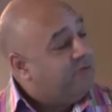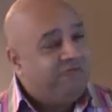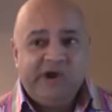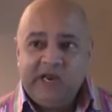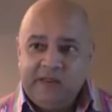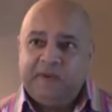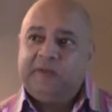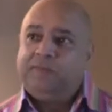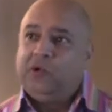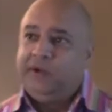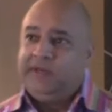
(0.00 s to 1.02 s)
Really big
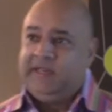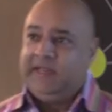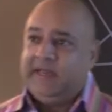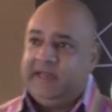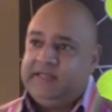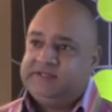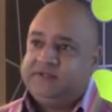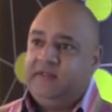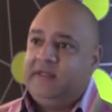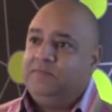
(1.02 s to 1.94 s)
point here is that the